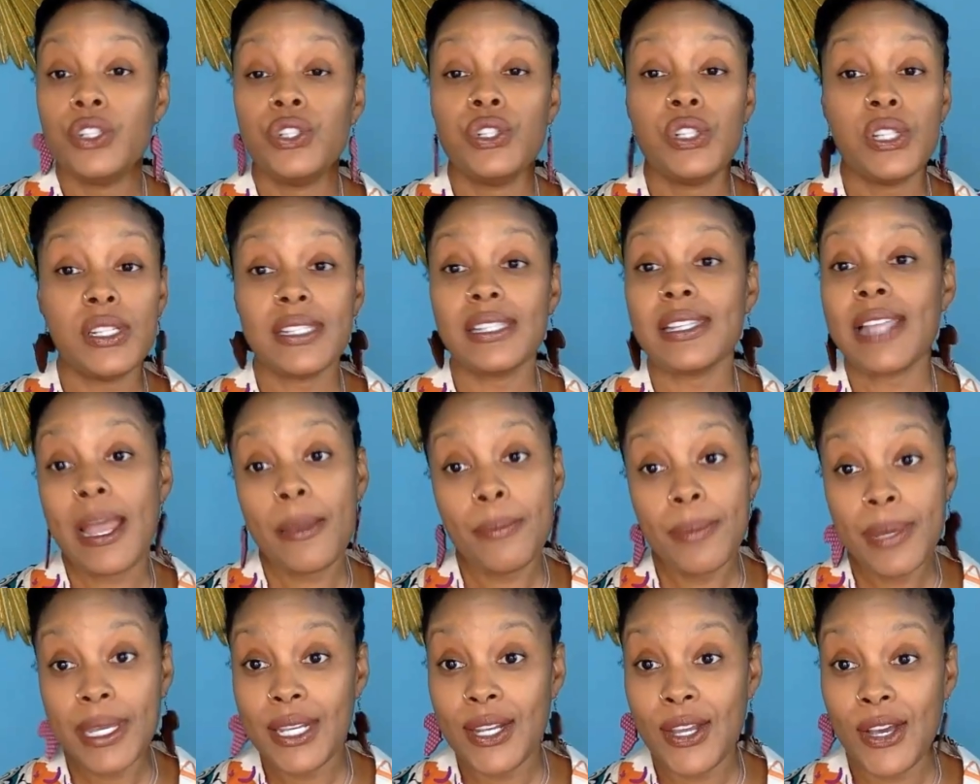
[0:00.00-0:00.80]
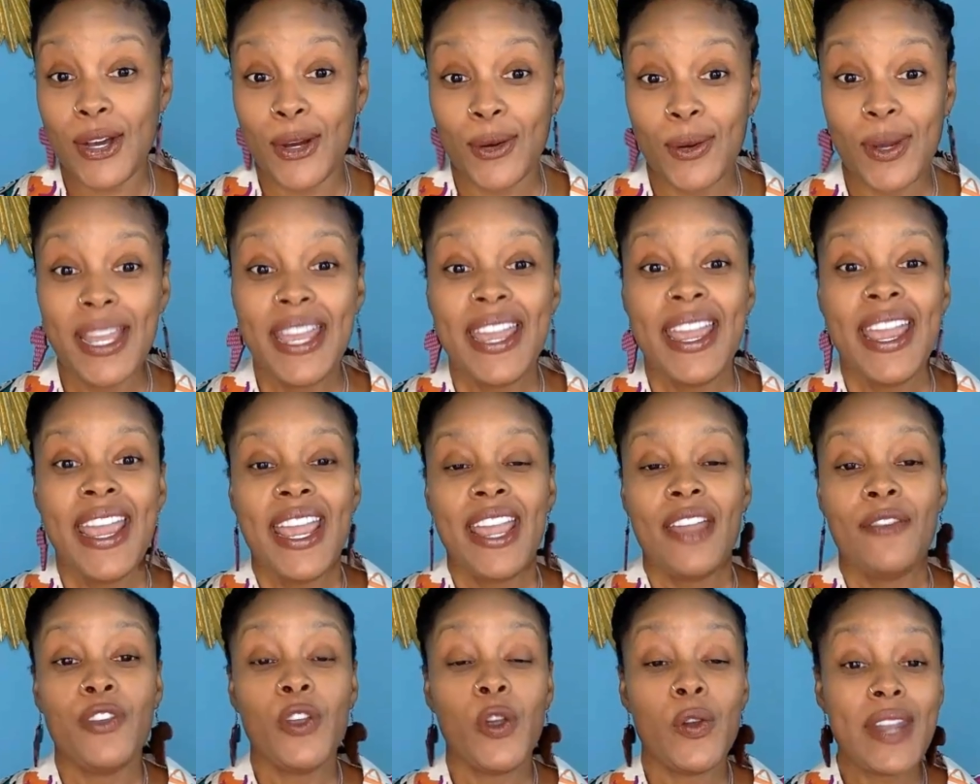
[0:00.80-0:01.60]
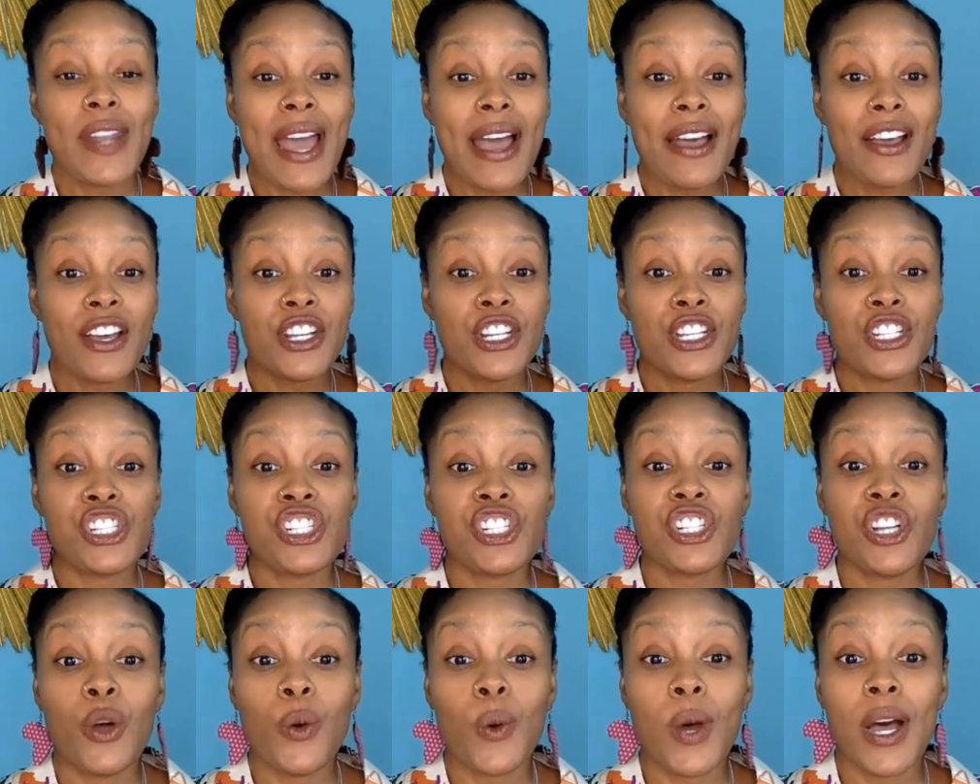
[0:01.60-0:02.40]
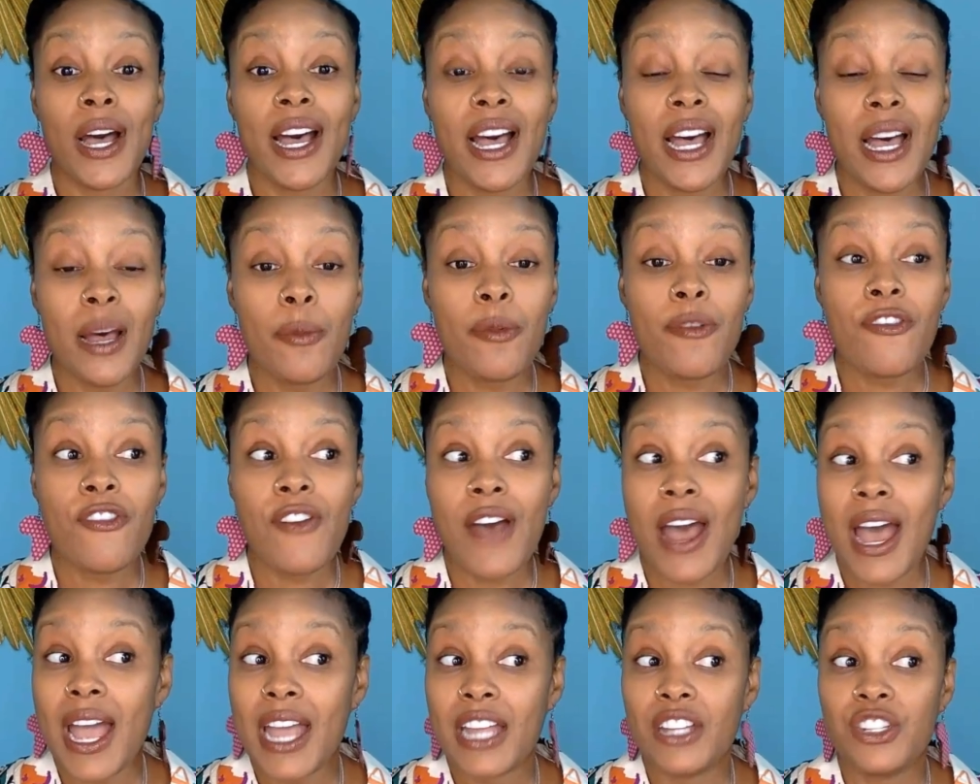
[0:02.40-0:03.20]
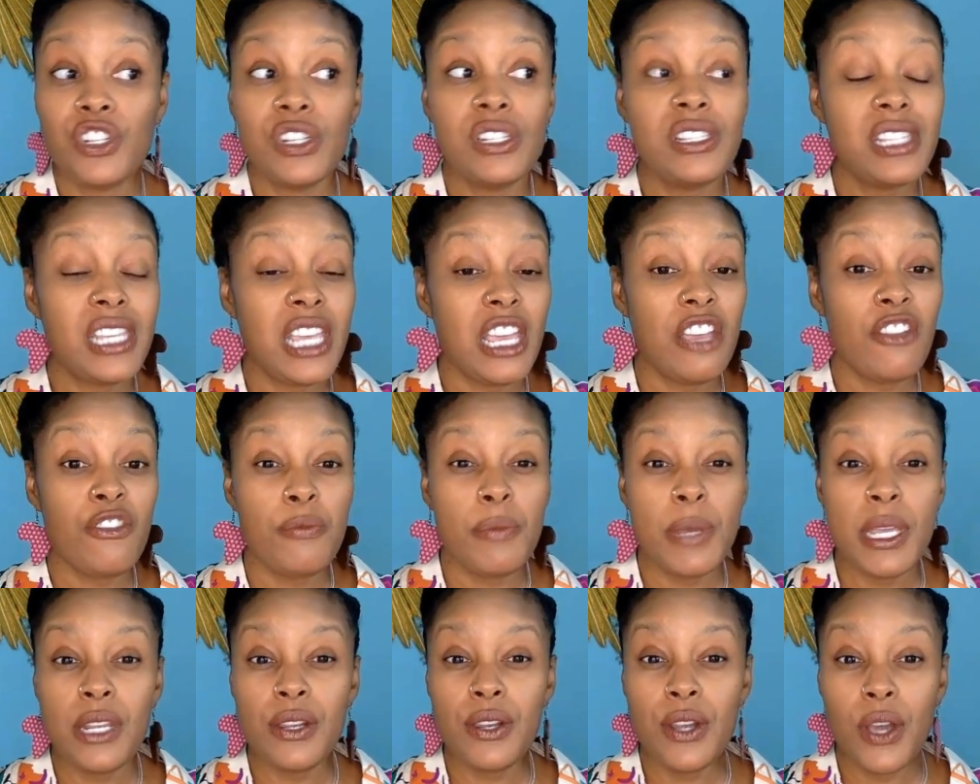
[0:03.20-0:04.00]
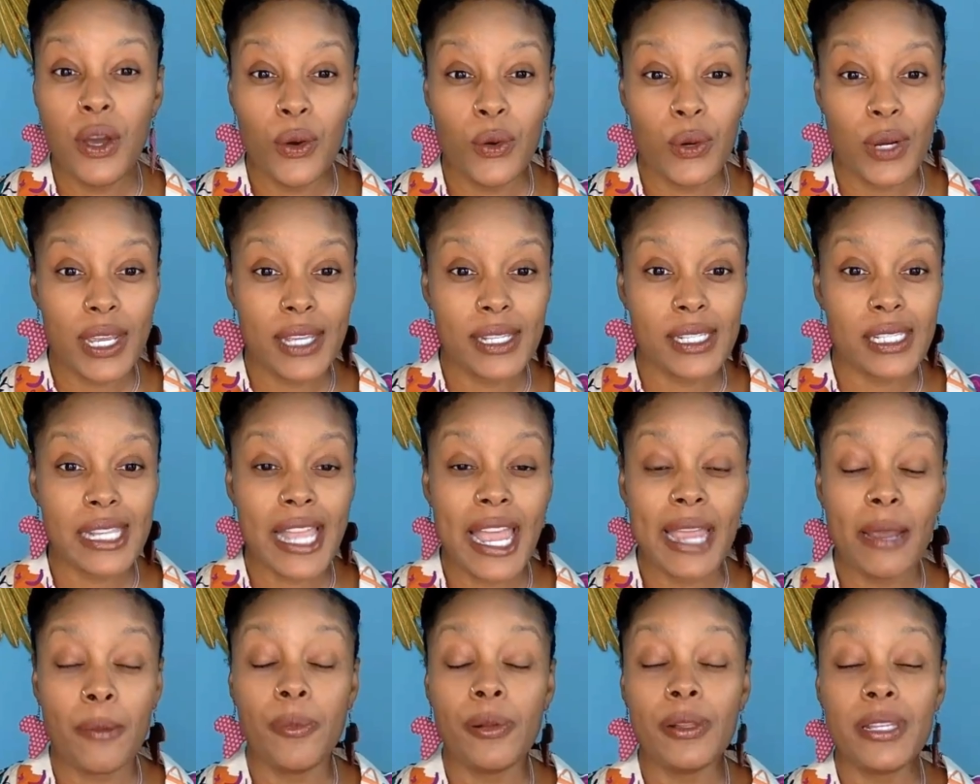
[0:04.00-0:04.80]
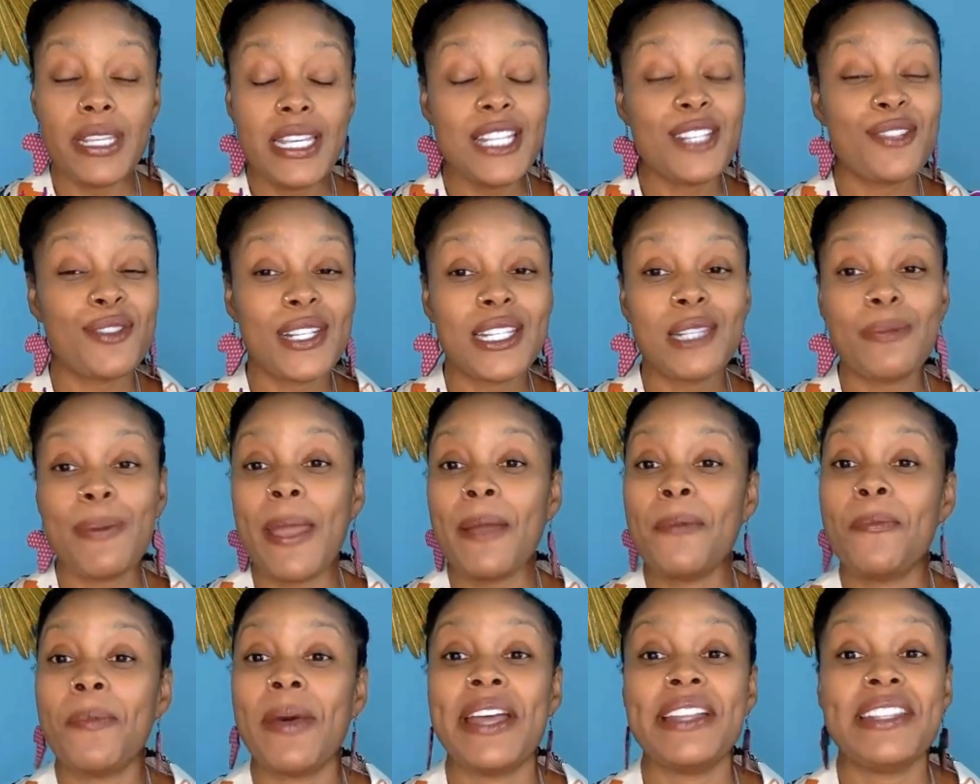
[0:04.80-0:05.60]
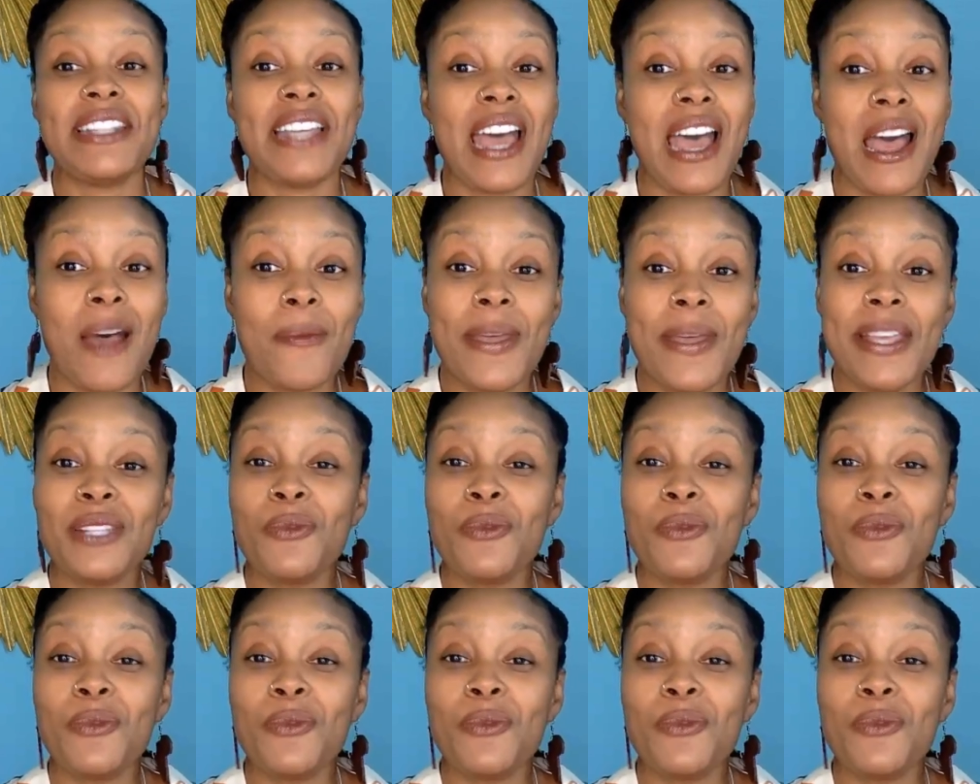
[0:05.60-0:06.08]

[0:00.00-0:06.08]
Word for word: Just let me know. If you're not going to show up, fine. Just give me notice. Like, please respect my time.